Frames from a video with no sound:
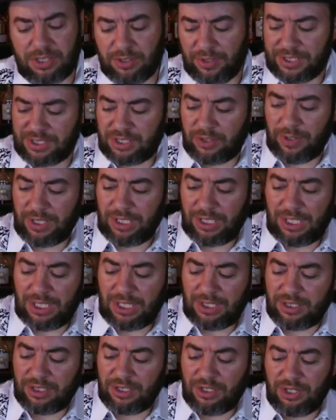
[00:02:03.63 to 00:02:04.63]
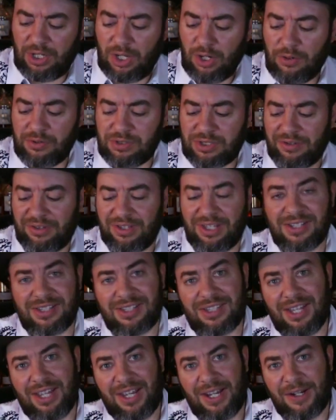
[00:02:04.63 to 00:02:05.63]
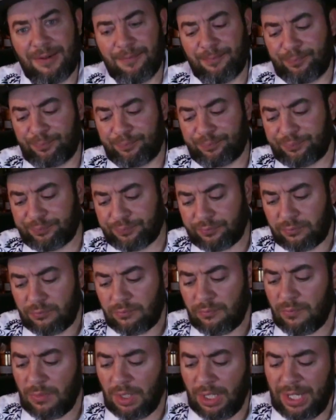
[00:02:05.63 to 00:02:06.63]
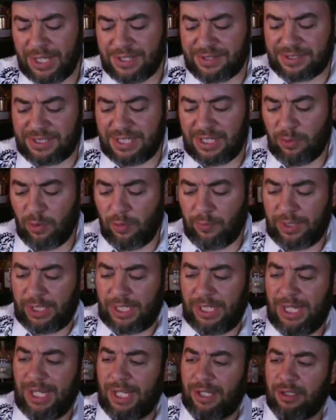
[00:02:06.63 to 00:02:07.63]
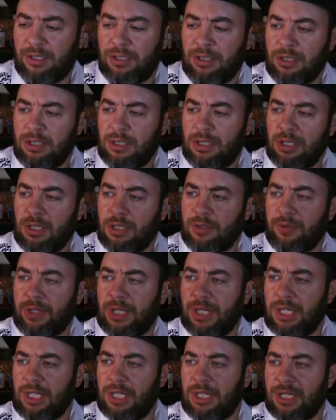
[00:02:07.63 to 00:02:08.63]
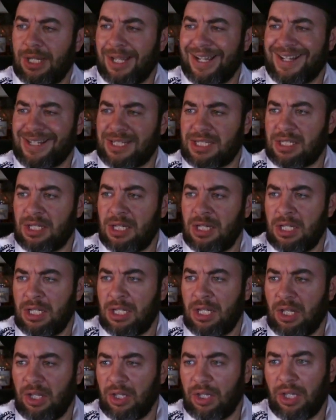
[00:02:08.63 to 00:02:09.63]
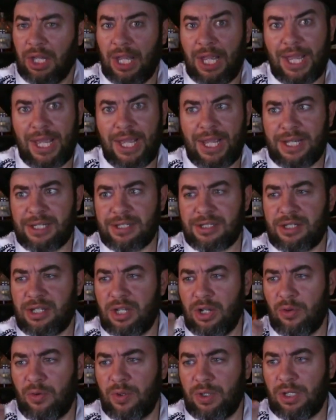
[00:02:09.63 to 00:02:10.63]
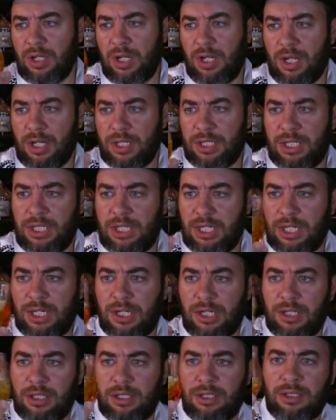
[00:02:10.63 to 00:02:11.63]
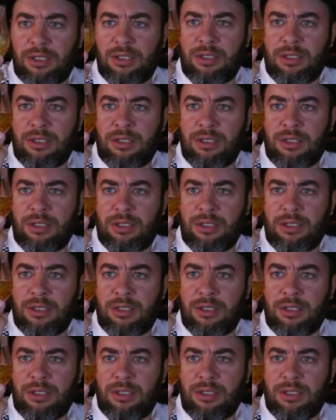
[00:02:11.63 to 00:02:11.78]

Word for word: So let's go ahead and get into the nose of this thing and see what we get. We got any nice legs going on here?